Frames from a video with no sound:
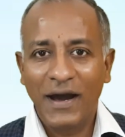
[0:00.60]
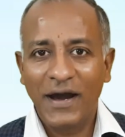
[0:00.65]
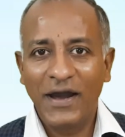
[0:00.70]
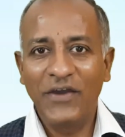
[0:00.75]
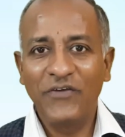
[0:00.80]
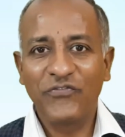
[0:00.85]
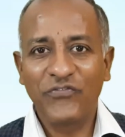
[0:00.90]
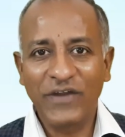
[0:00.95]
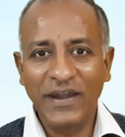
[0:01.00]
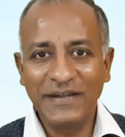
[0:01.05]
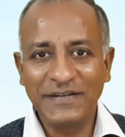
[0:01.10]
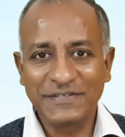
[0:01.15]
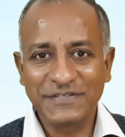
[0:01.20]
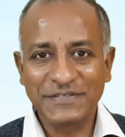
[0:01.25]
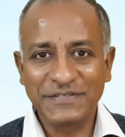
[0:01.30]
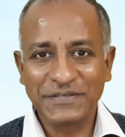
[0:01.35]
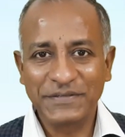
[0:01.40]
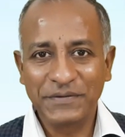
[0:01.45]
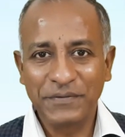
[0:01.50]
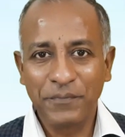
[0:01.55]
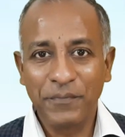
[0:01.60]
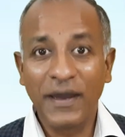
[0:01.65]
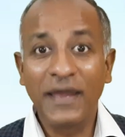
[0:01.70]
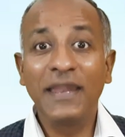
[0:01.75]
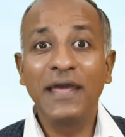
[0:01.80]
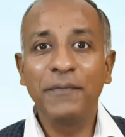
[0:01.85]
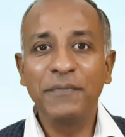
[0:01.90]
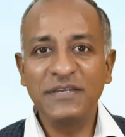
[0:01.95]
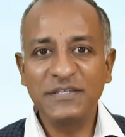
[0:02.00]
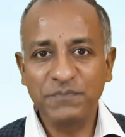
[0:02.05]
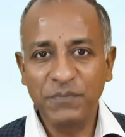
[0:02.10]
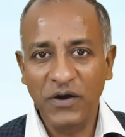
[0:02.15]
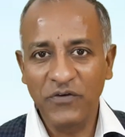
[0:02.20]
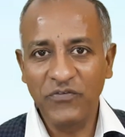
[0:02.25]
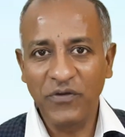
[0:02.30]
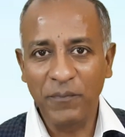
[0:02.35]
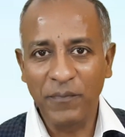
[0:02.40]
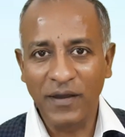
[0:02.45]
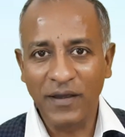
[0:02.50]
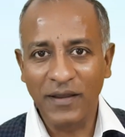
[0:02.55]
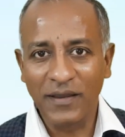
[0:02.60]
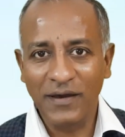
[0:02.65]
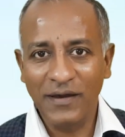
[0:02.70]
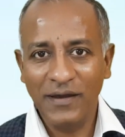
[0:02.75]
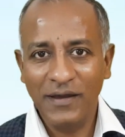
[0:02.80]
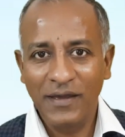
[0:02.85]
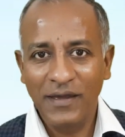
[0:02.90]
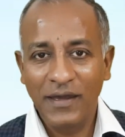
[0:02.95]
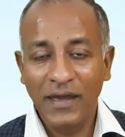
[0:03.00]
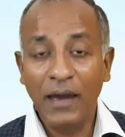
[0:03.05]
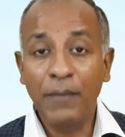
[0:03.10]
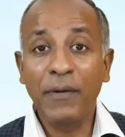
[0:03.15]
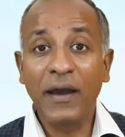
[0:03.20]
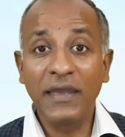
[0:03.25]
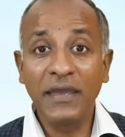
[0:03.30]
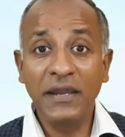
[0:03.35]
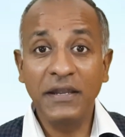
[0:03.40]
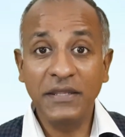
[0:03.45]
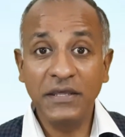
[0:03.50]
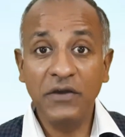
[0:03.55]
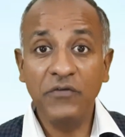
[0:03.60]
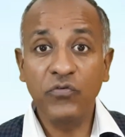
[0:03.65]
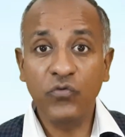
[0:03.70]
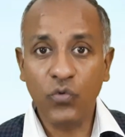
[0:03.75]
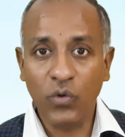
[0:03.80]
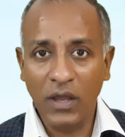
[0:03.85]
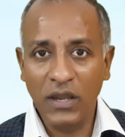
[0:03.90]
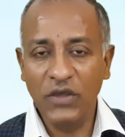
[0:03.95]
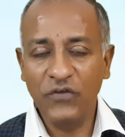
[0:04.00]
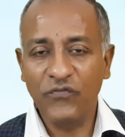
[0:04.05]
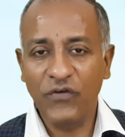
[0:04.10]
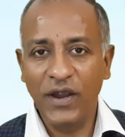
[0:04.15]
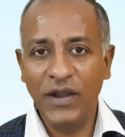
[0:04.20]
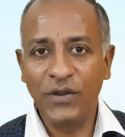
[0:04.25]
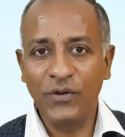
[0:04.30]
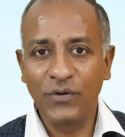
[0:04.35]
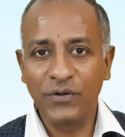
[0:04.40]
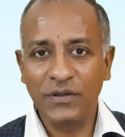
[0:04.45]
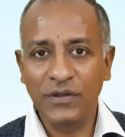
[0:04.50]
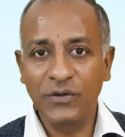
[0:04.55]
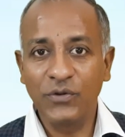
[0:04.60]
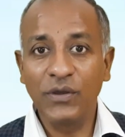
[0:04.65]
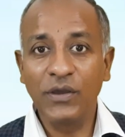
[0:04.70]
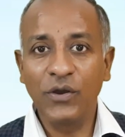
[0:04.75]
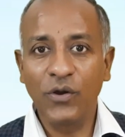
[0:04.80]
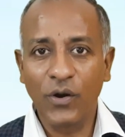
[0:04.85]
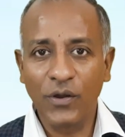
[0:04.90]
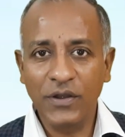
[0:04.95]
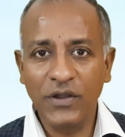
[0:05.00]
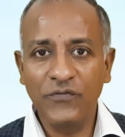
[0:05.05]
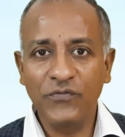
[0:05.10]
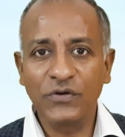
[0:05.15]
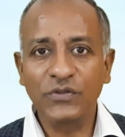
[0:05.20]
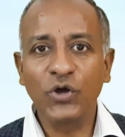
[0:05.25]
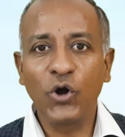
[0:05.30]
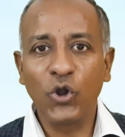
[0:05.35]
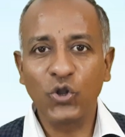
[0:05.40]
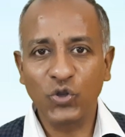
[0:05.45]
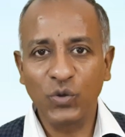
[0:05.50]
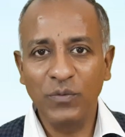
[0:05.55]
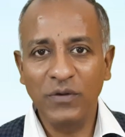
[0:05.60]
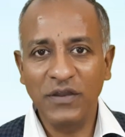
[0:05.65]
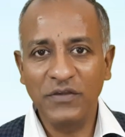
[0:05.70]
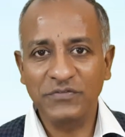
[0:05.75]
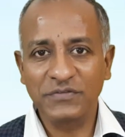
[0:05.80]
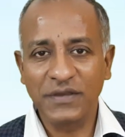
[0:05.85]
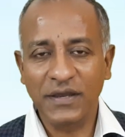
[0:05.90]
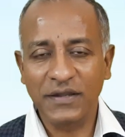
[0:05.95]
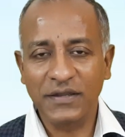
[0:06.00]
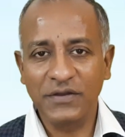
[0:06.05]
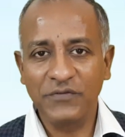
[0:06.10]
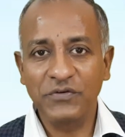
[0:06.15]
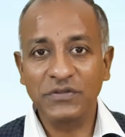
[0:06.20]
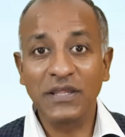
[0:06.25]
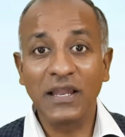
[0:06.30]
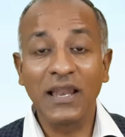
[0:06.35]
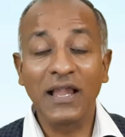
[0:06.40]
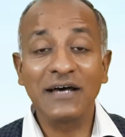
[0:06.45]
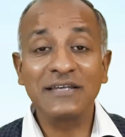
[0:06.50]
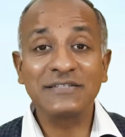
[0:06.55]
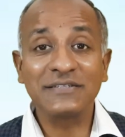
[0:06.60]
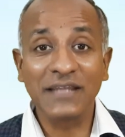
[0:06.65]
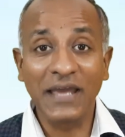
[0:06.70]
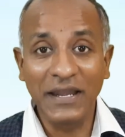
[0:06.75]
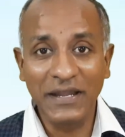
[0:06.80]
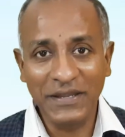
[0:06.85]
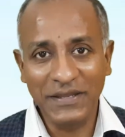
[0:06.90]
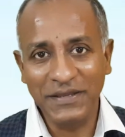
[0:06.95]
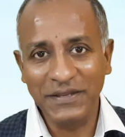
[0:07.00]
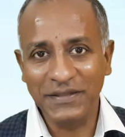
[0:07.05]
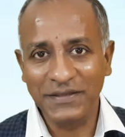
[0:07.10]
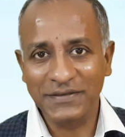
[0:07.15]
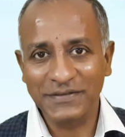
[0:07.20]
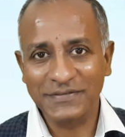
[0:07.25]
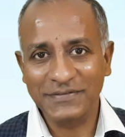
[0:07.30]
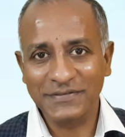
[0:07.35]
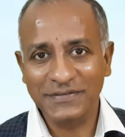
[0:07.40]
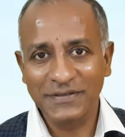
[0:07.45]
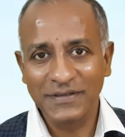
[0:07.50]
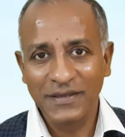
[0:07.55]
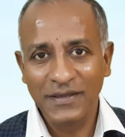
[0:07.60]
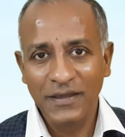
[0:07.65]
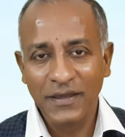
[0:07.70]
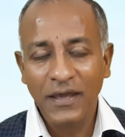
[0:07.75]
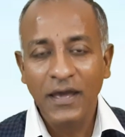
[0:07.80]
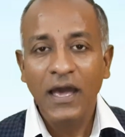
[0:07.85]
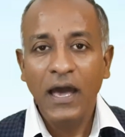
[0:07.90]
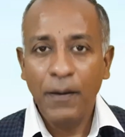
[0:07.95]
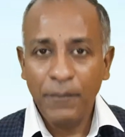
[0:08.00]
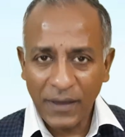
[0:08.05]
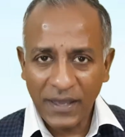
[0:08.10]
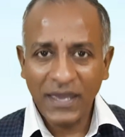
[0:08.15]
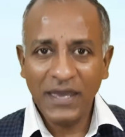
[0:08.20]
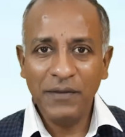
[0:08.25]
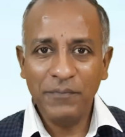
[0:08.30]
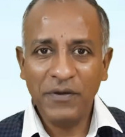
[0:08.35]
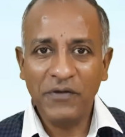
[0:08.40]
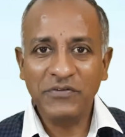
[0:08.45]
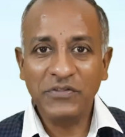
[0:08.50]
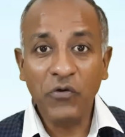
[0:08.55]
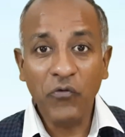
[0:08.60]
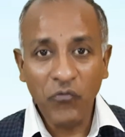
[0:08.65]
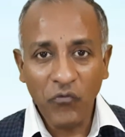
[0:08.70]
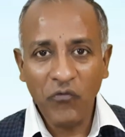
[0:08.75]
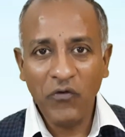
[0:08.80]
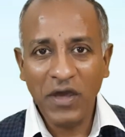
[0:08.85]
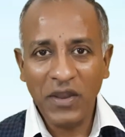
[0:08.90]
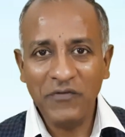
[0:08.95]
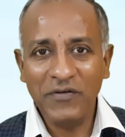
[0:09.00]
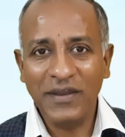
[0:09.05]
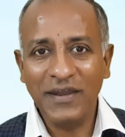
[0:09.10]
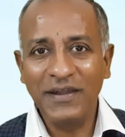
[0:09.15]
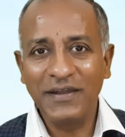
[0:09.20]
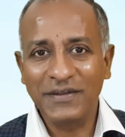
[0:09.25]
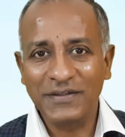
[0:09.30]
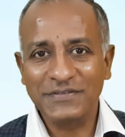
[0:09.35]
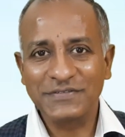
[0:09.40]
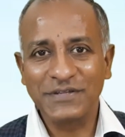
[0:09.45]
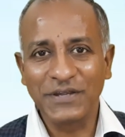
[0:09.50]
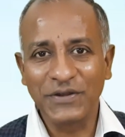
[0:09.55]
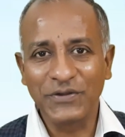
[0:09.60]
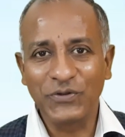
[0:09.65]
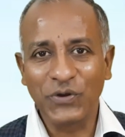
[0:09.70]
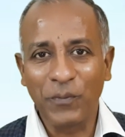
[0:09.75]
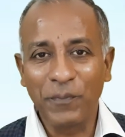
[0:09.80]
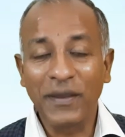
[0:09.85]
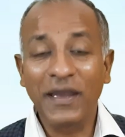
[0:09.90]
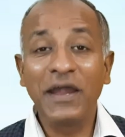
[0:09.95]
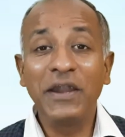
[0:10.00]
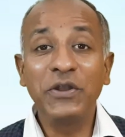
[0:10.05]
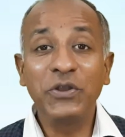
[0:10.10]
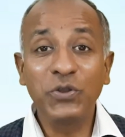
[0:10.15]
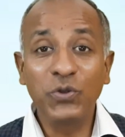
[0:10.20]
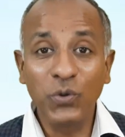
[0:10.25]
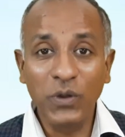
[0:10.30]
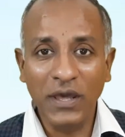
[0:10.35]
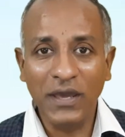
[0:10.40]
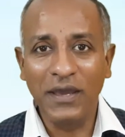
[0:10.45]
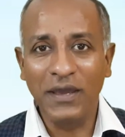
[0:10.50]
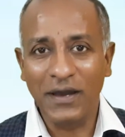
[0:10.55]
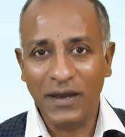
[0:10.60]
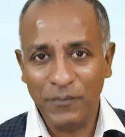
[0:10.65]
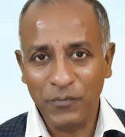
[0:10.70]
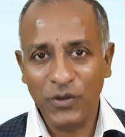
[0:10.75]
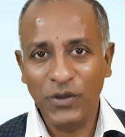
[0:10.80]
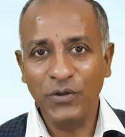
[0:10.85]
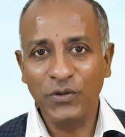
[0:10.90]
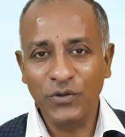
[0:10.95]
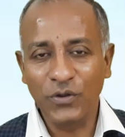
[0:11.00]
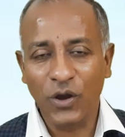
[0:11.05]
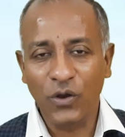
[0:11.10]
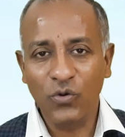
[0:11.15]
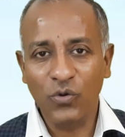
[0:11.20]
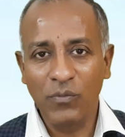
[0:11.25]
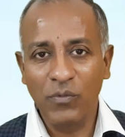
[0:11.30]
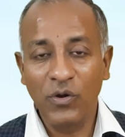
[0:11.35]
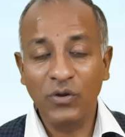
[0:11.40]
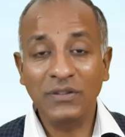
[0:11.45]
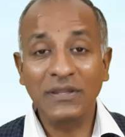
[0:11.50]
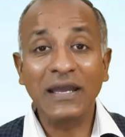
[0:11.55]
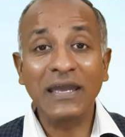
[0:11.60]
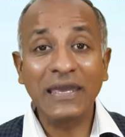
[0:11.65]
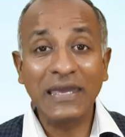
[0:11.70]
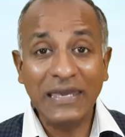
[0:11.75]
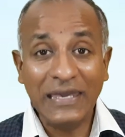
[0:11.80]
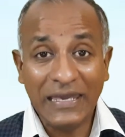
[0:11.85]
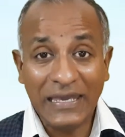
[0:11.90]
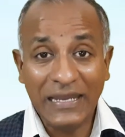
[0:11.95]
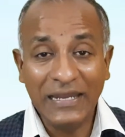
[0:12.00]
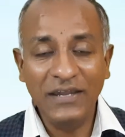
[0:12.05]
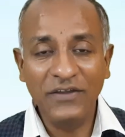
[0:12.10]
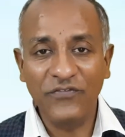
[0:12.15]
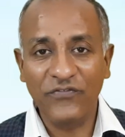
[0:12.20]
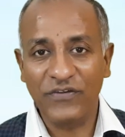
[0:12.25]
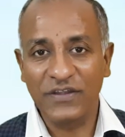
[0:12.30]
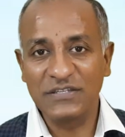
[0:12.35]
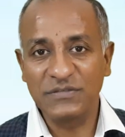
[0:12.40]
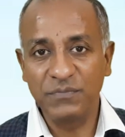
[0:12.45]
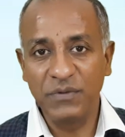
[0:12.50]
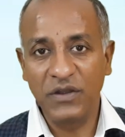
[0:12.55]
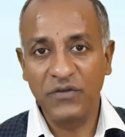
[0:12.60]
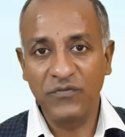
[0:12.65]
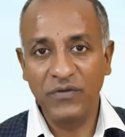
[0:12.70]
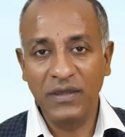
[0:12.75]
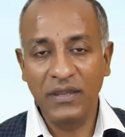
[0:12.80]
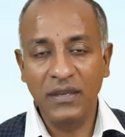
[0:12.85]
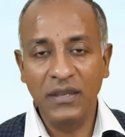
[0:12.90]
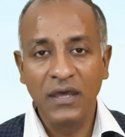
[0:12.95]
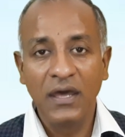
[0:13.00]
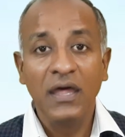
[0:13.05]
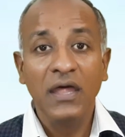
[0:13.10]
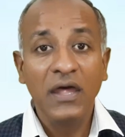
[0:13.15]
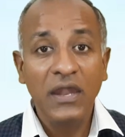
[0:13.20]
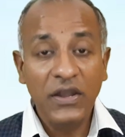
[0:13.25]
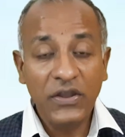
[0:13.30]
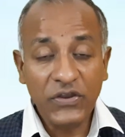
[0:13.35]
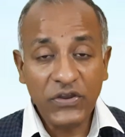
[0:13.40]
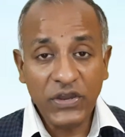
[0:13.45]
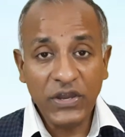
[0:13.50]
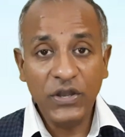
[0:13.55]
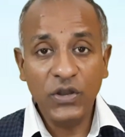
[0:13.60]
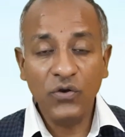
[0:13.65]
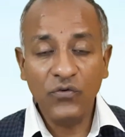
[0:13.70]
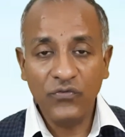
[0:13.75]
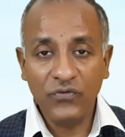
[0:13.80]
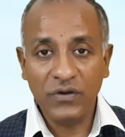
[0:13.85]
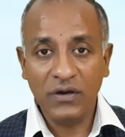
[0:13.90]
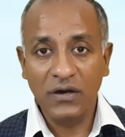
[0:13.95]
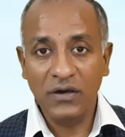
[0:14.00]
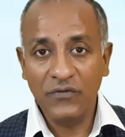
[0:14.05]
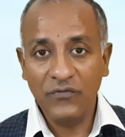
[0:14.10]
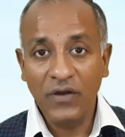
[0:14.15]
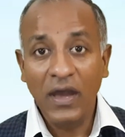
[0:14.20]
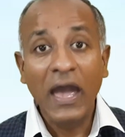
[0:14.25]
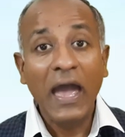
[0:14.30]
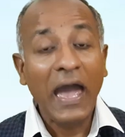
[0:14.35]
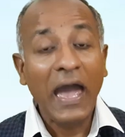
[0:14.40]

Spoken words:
Hi friends, my name is Bhavya Mangla. I'm IATF qualified auditor doing audit for the automotive sector for the last 19 years. I'm again back with a very, very interesting topic. And today I'm going to talk about the key difference between trade-off curve